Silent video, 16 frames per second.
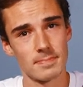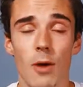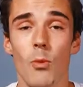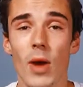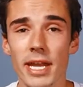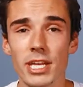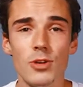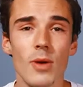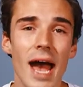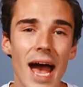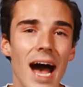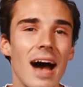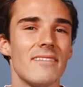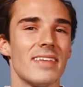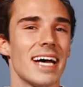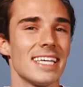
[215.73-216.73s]
When you
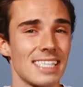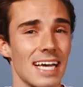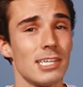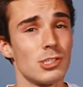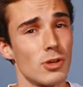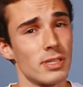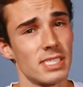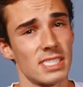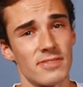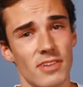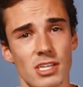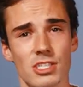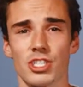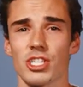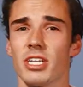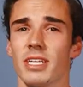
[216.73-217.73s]
have SI joint
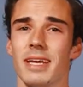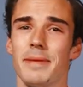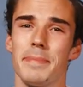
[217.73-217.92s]
dysfunction,